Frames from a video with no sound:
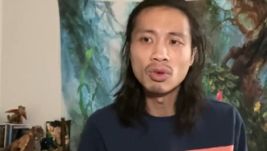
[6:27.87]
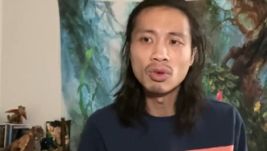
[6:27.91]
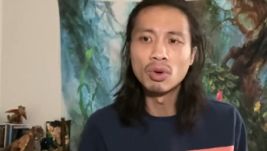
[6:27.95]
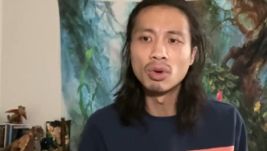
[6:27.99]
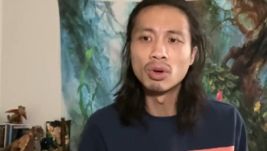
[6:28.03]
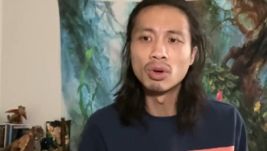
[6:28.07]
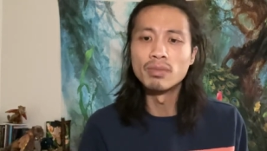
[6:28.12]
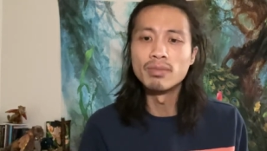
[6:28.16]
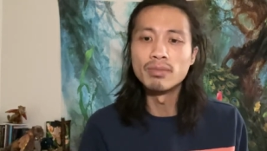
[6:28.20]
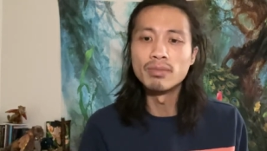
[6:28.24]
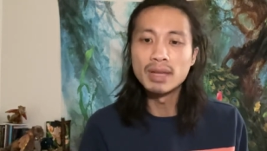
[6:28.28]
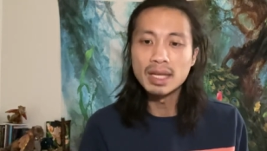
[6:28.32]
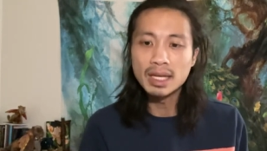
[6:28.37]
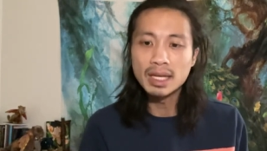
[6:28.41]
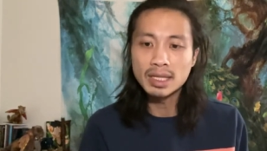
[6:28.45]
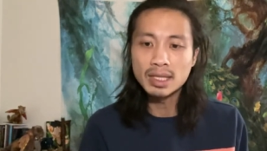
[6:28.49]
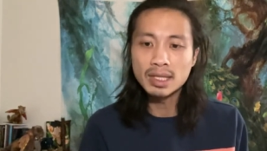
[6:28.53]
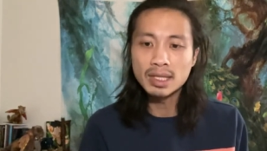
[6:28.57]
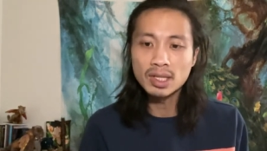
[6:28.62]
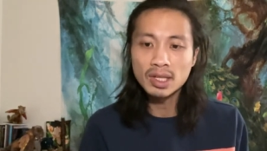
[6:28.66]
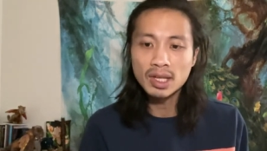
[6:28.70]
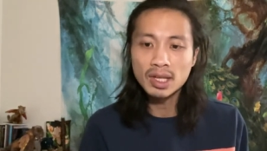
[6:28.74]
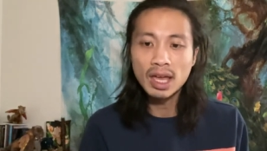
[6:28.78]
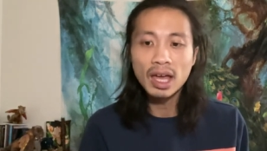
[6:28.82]
or
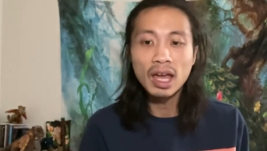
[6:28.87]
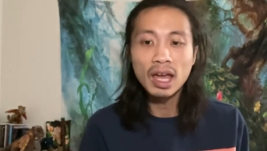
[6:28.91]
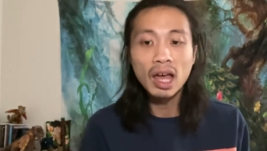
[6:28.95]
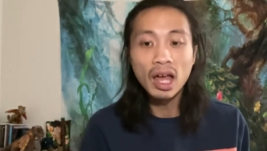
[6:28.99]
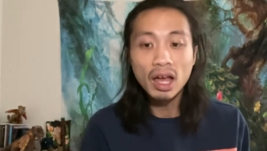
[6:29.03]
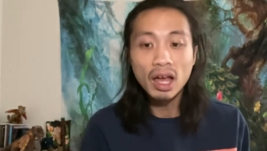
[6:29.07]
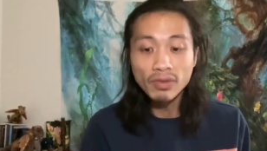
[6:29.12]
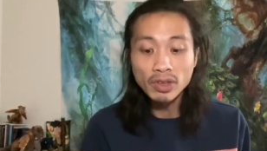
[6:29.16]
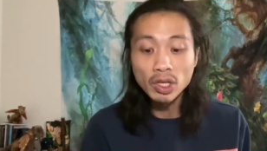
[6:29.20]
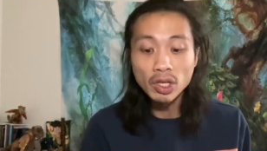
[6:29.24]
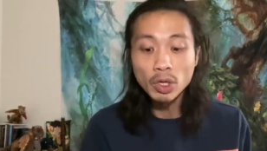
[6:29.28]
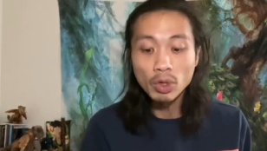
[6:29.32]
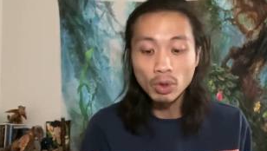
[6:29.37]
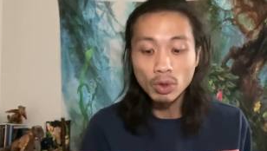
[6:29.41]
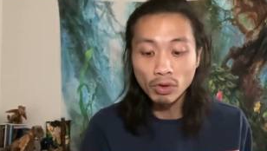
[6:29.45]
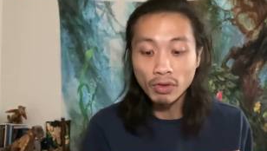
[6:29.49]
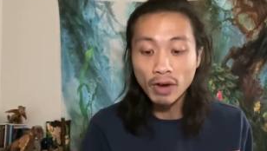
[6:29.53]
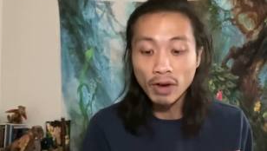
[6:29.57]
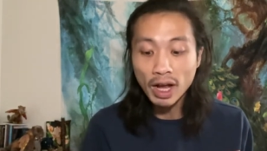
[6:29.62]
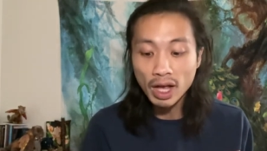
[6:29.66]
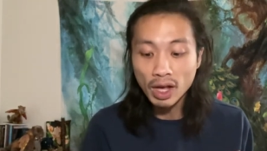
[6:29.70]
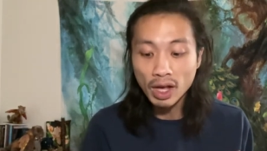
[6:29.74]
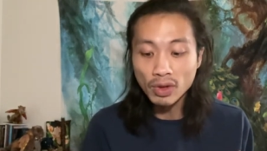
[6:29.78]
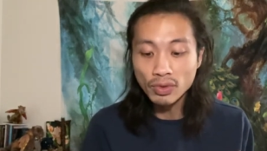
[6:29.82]
miss having you
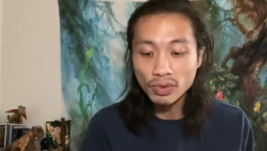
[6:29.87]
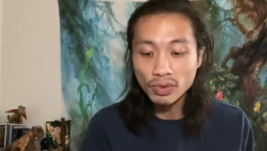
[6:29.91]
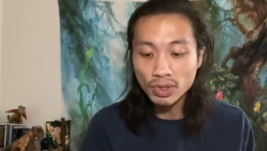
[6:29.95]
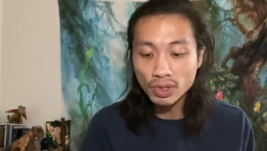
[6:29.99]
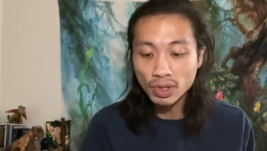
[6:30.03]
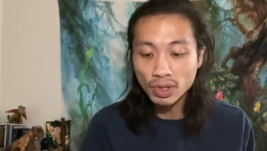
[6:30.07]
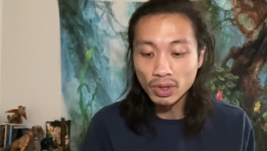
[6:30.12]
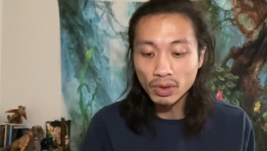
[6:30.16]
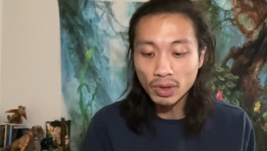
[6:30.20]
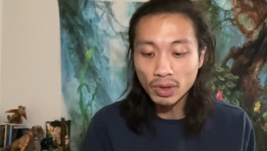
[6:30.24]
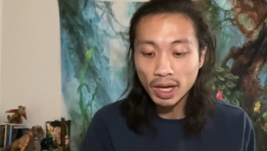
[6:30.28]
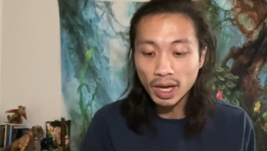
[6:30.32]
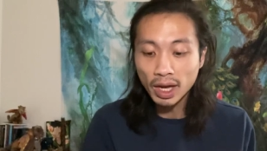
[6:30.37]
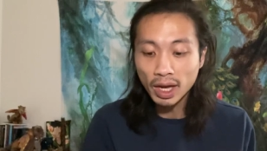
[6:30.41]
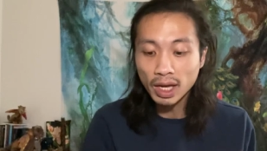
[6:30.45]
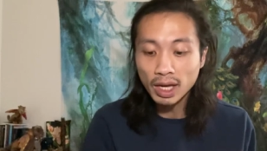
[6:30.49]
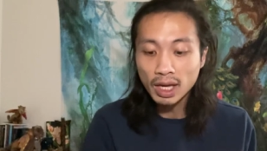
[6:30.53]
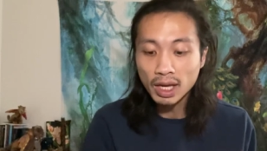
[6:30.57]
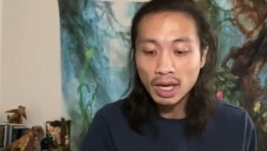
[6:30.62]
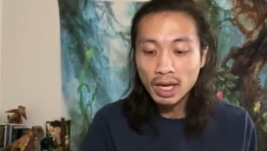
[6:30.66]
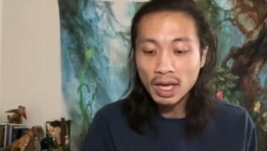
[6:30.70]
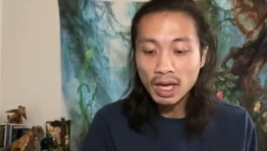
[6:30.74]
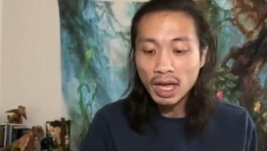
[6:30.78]
around, okay?